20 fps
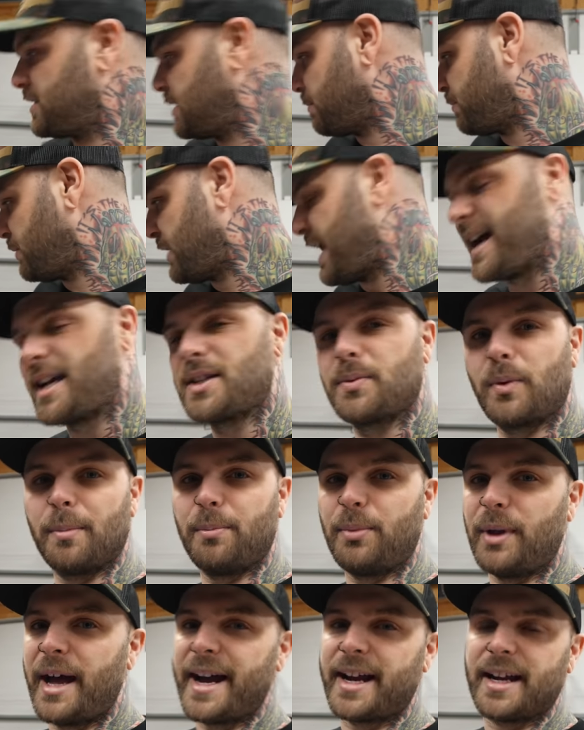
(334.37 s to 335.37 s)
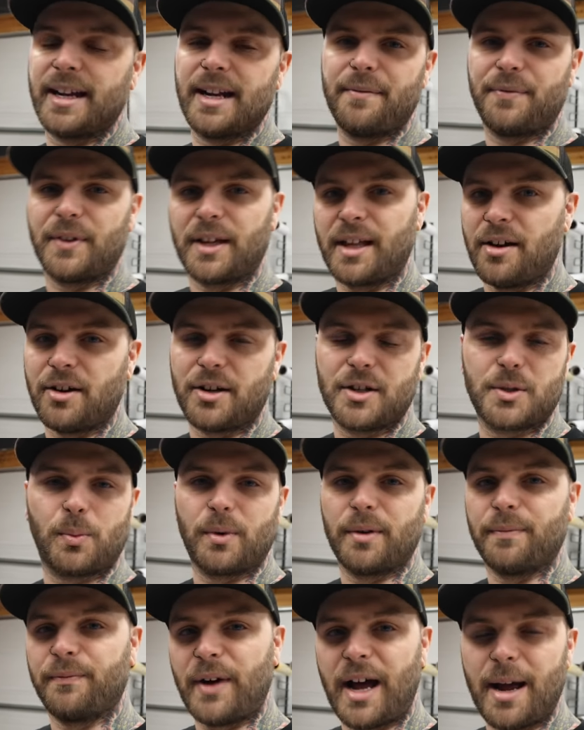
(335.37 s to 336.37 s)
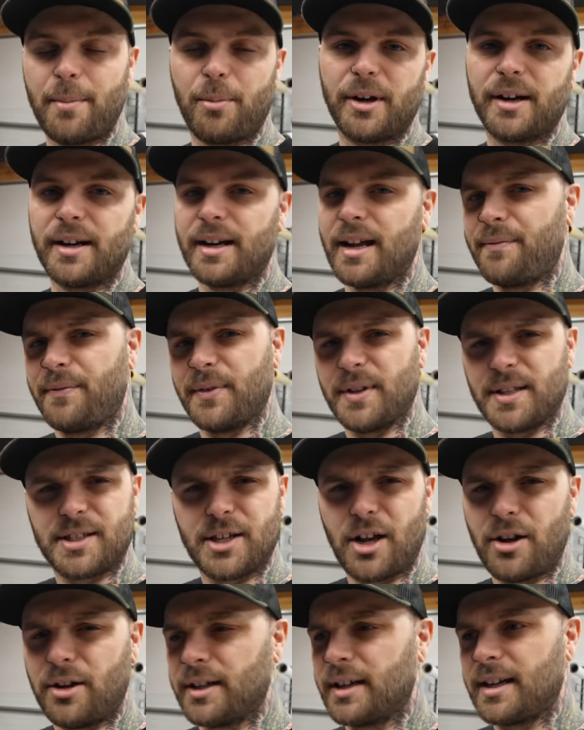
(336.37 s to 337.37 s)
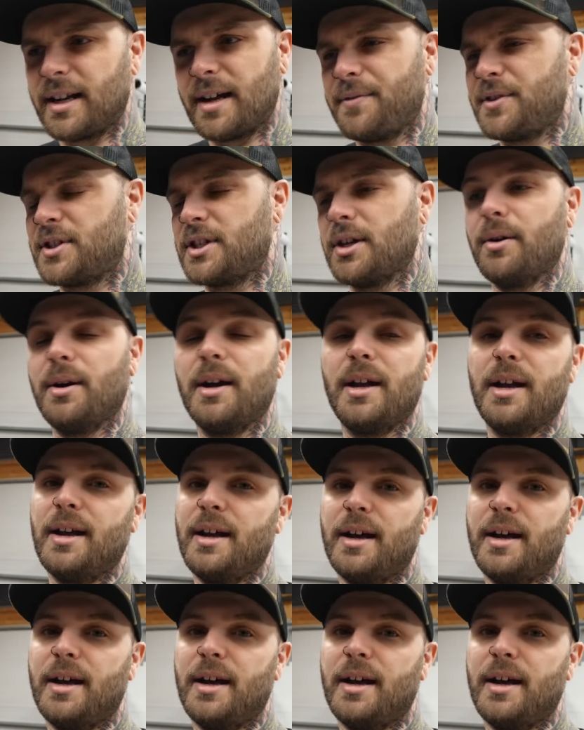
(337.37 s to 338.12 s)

The blacks weren't black enough, the colors weren't vibrant enough and solid enough, so